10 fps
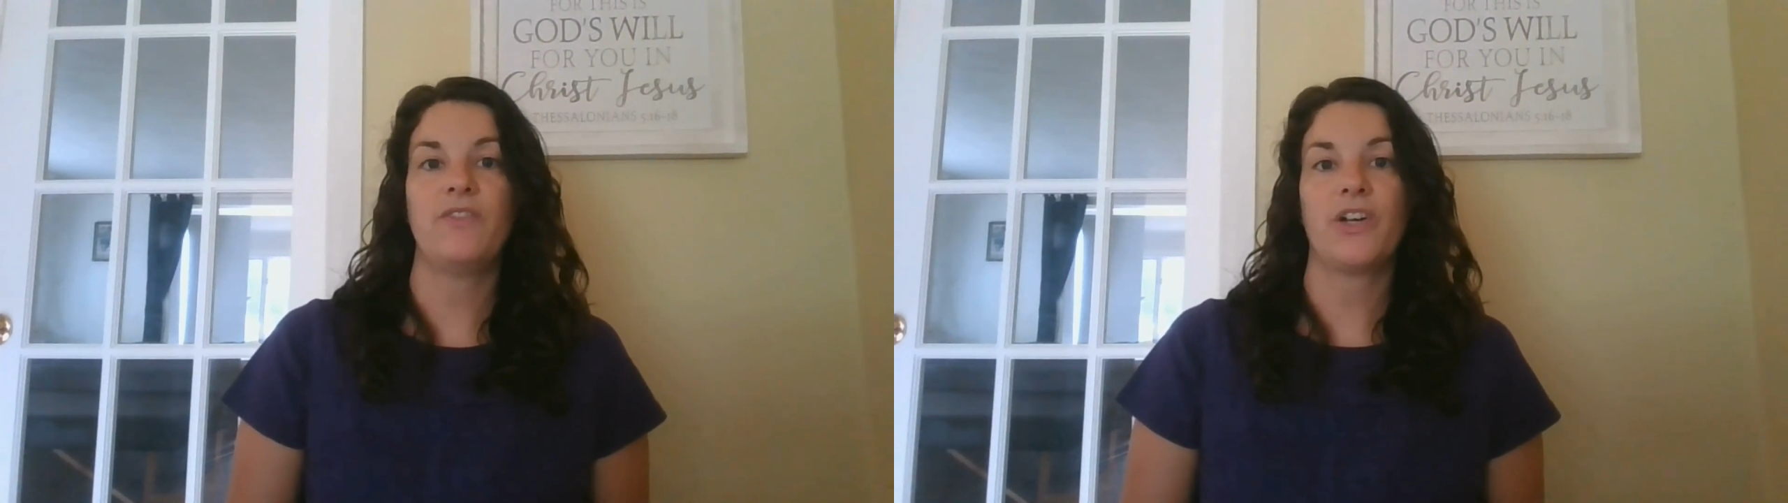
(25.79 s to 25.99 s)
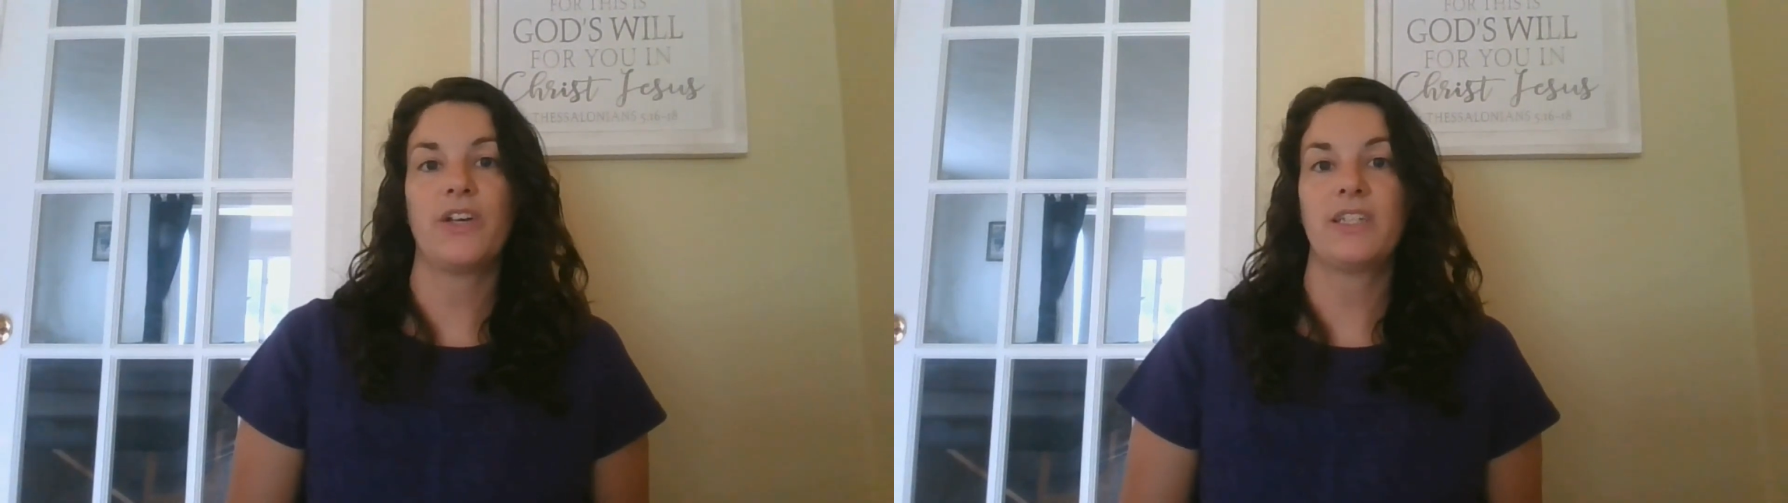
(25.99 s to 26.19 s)

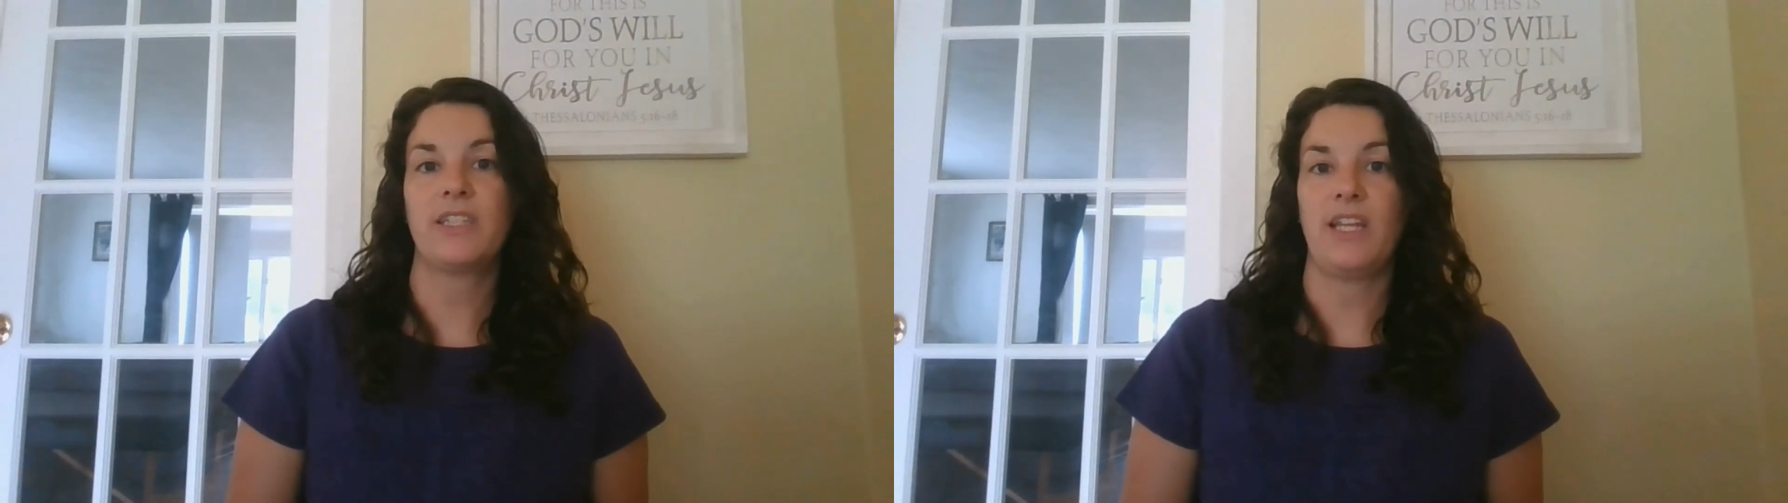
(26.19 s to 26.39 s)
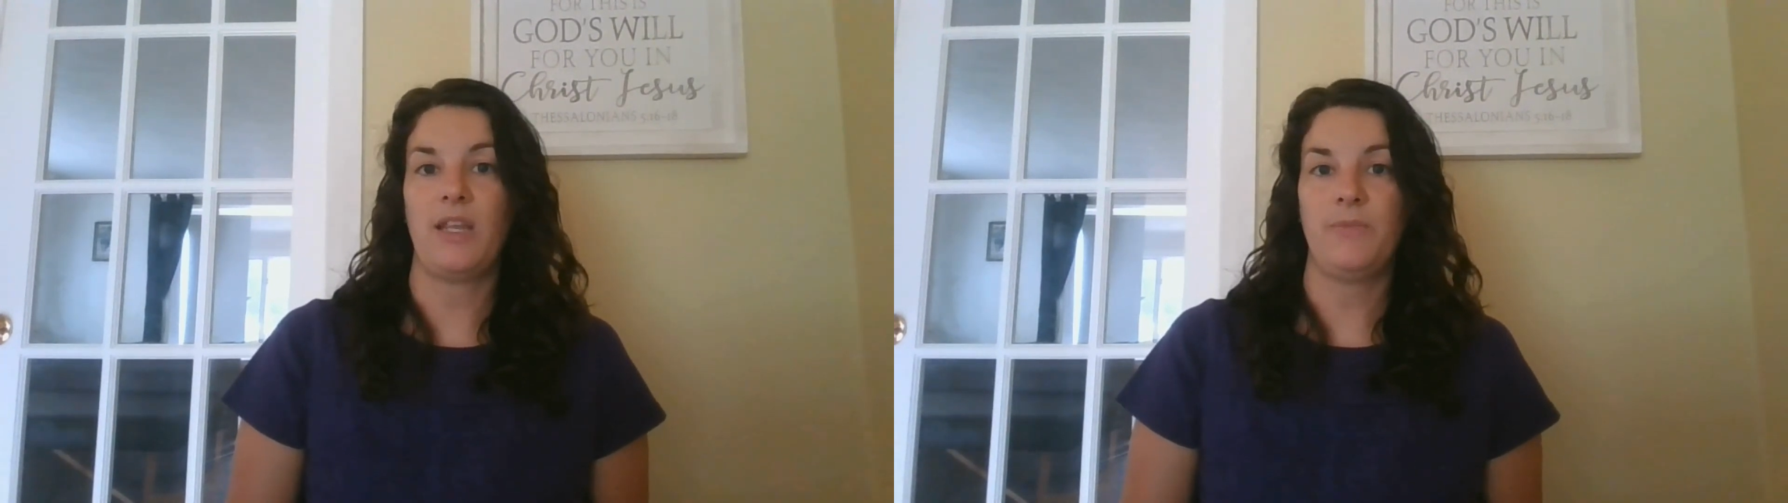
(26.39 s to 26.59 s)
various
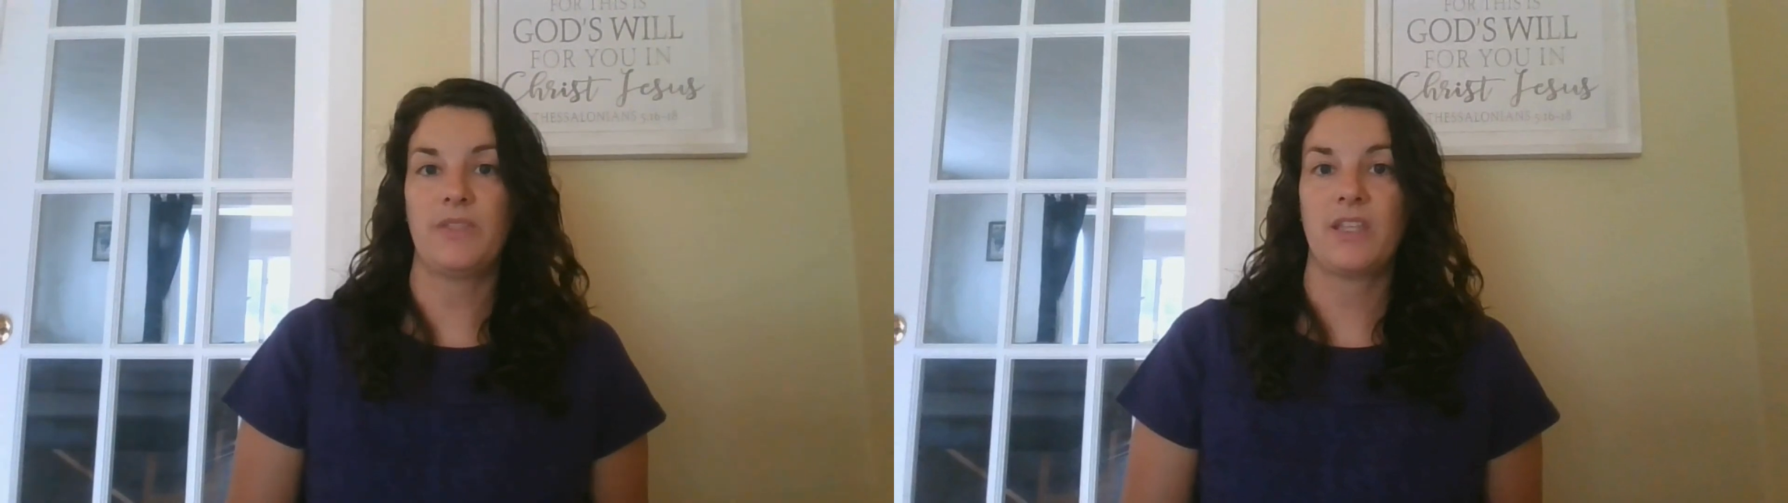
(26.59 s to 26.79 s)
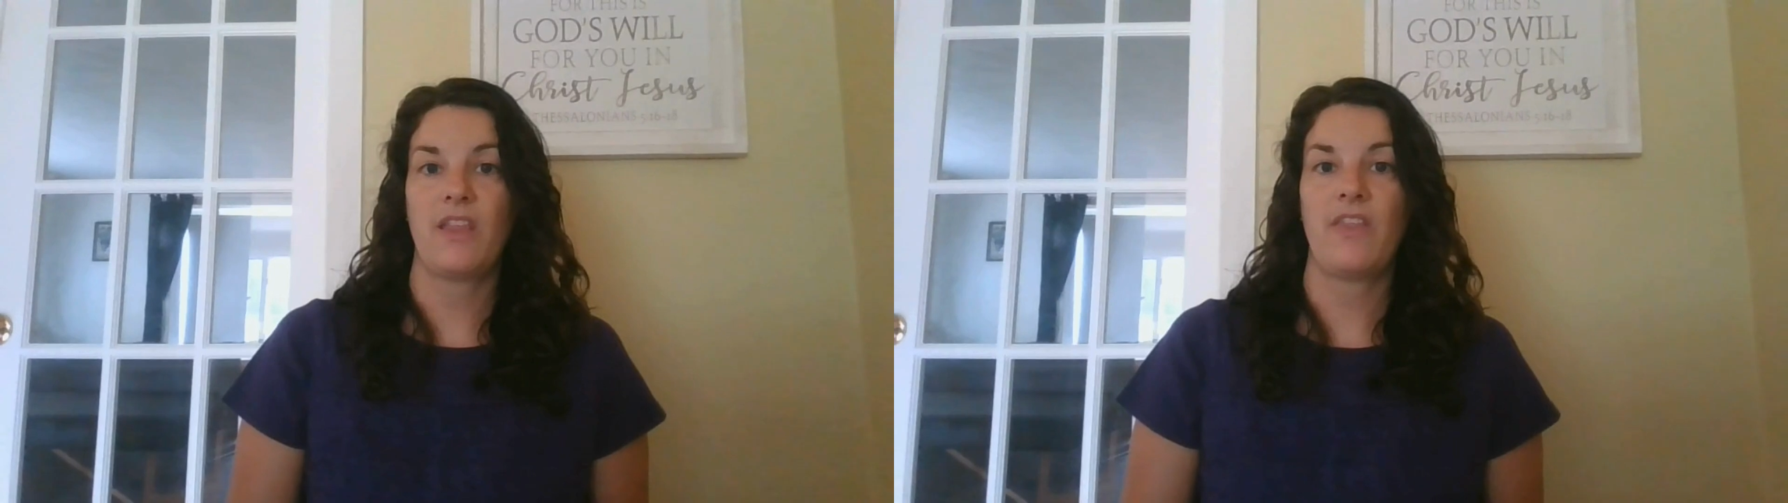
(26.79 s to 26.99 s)
names